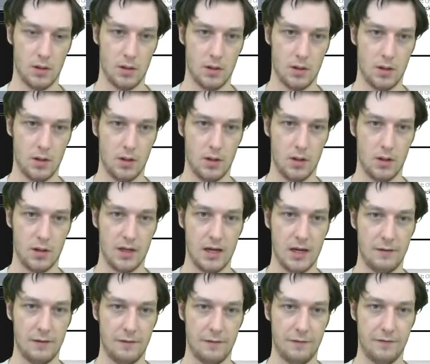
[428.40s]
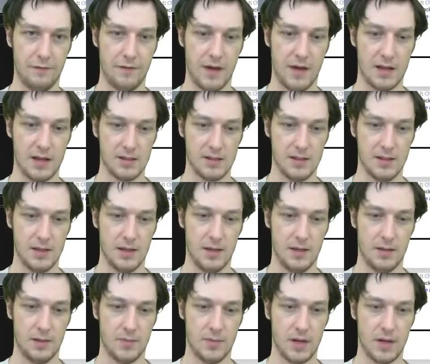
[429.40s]
Could get
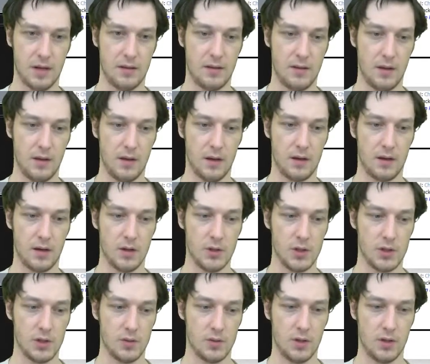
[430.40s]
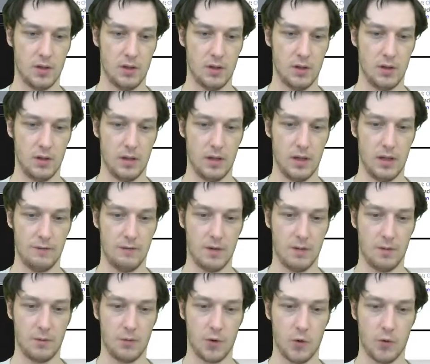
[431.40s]
fancy, but I think I just want to leave
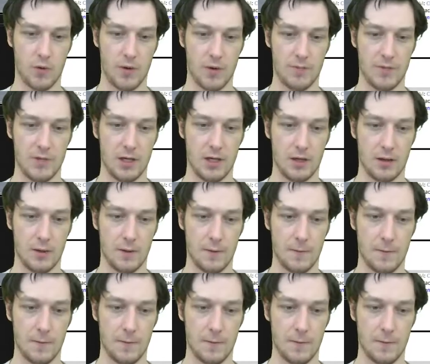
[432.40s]
up Cryptic.